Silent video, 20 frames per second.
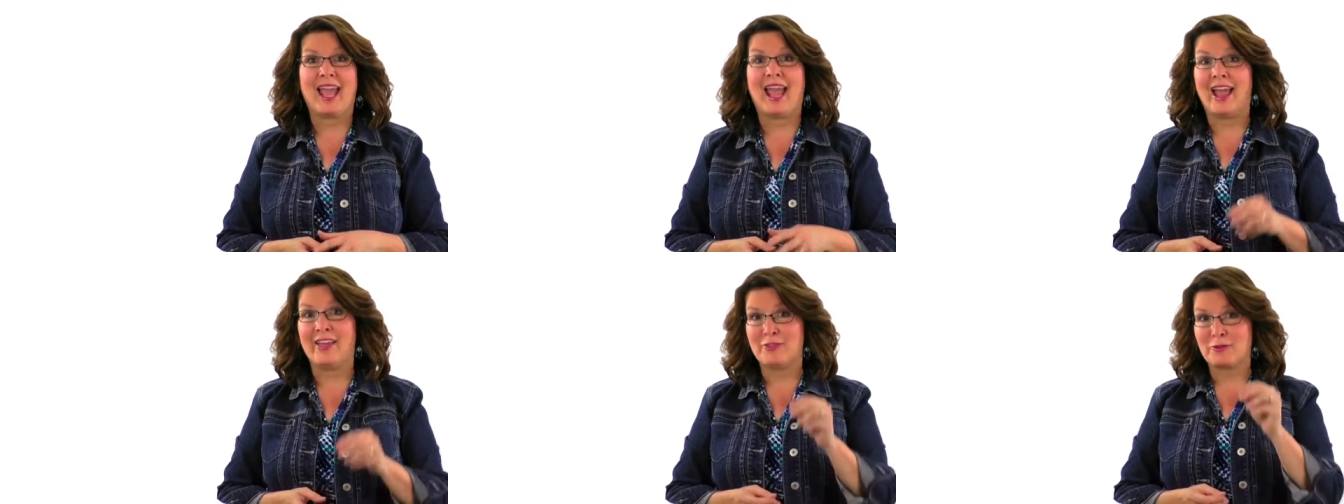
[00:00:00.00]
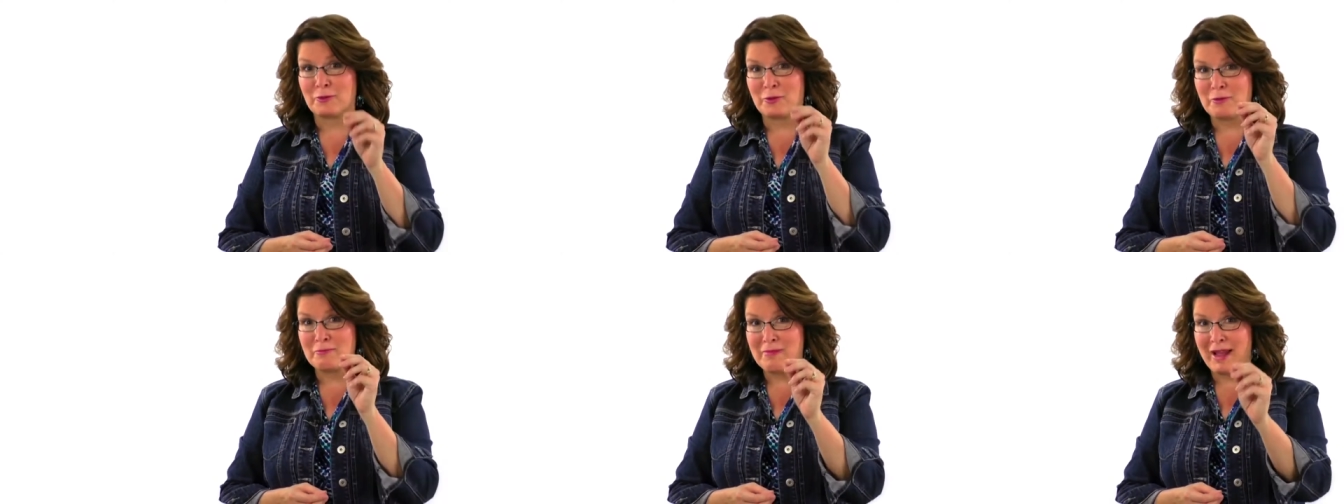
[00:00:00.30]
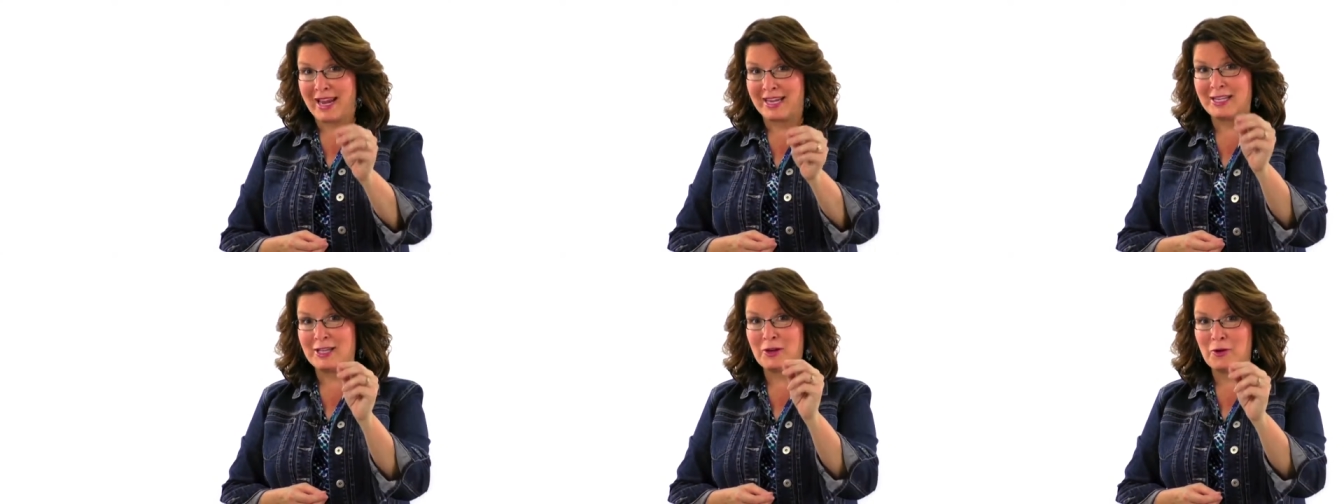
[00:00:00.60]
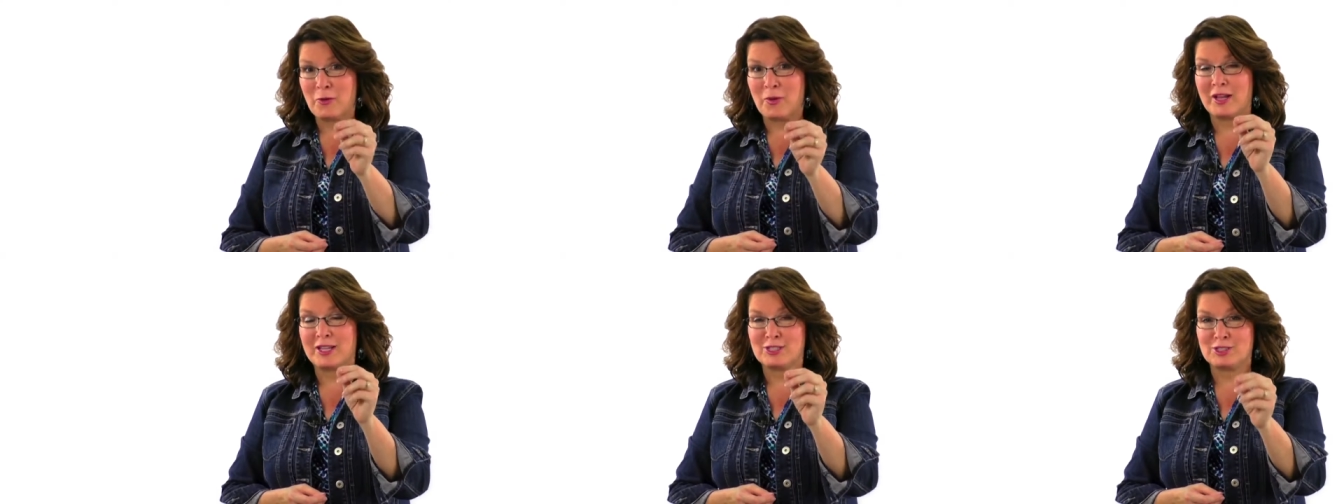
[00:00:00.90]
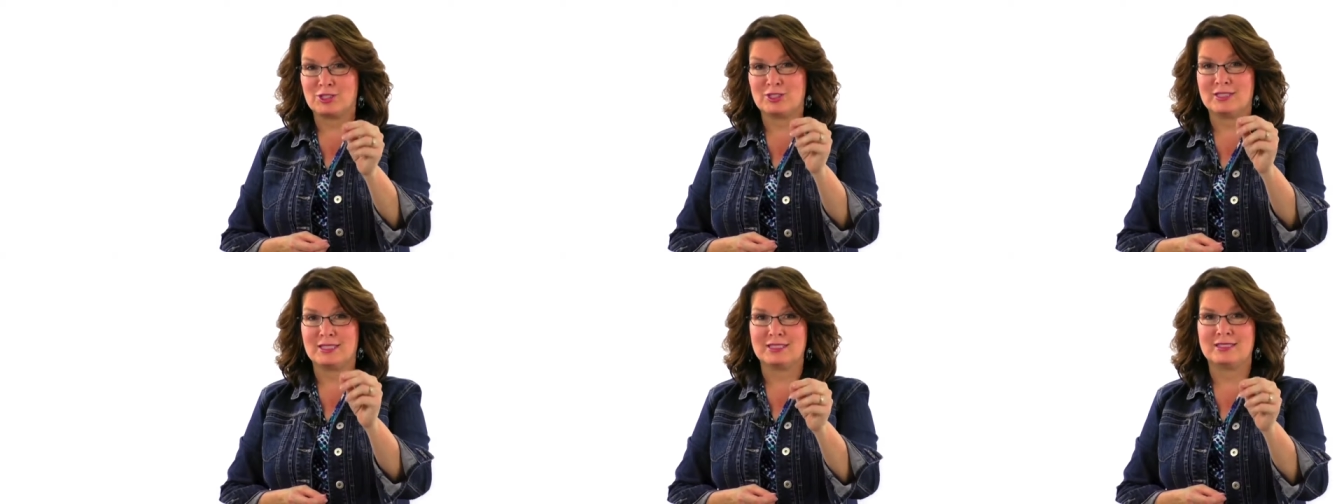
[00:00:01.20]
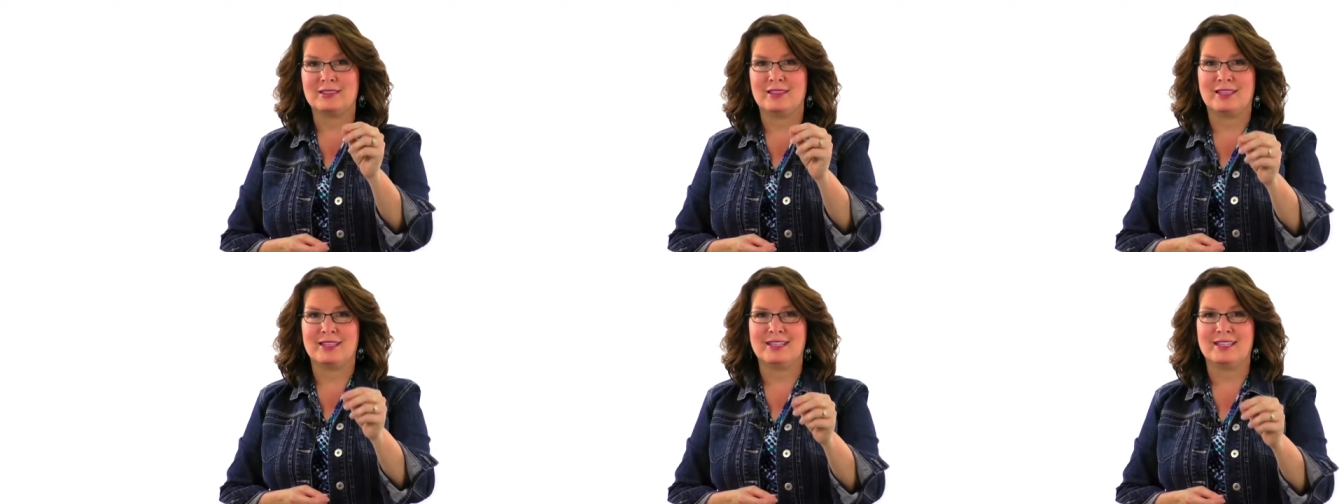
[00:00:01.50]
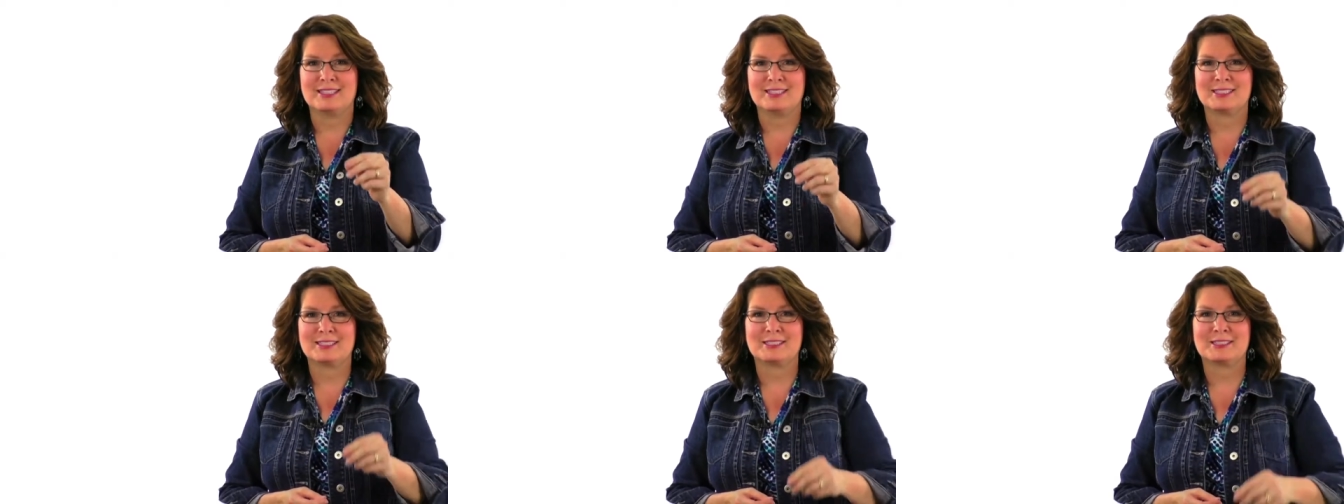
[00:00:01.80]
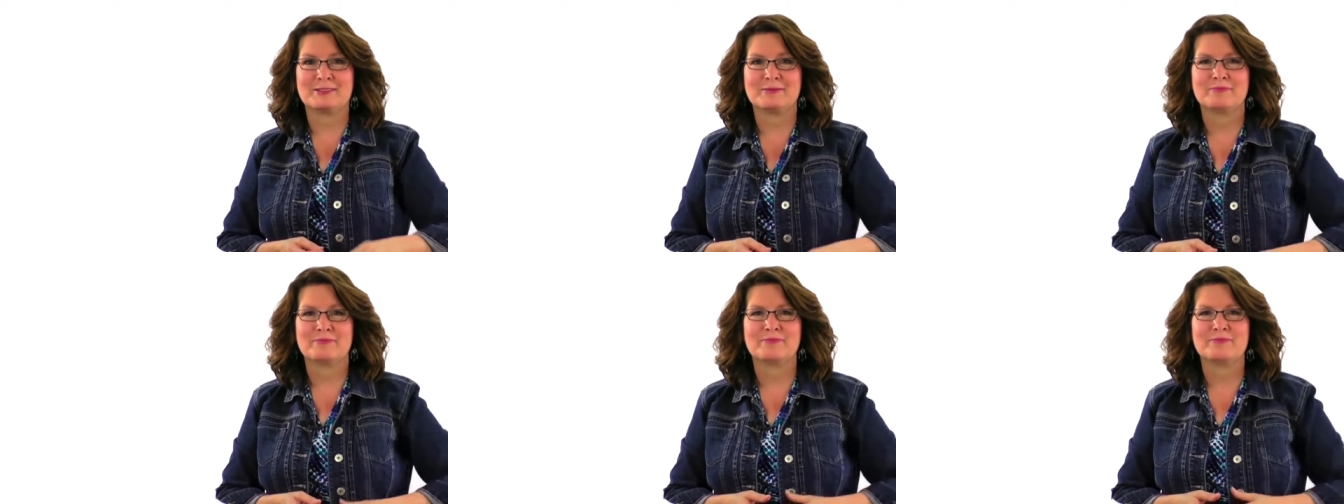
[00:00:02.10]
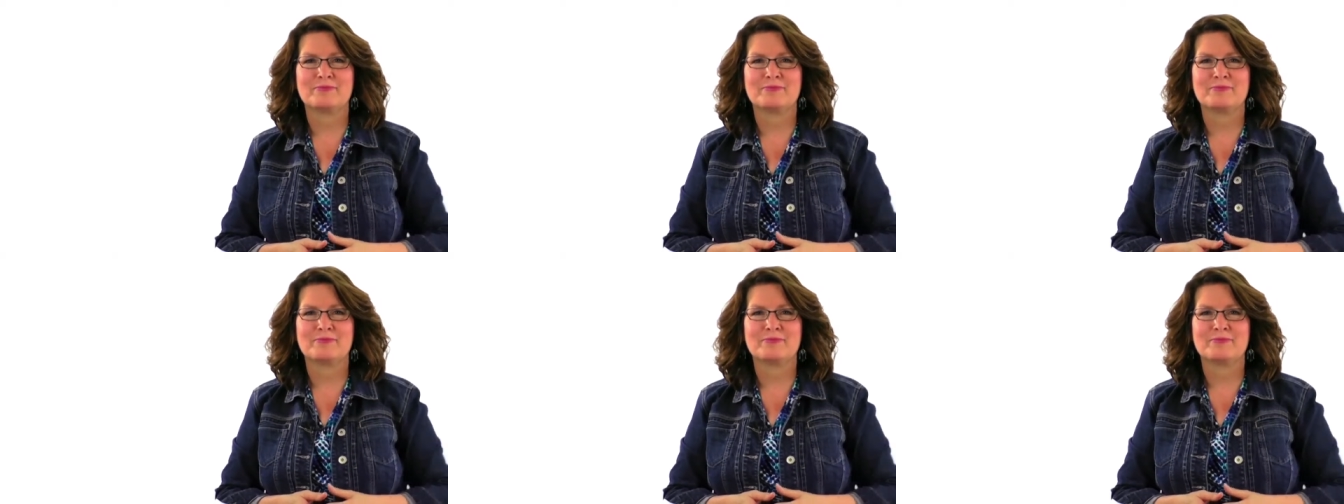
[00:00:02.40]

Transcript: And the remaining question is this.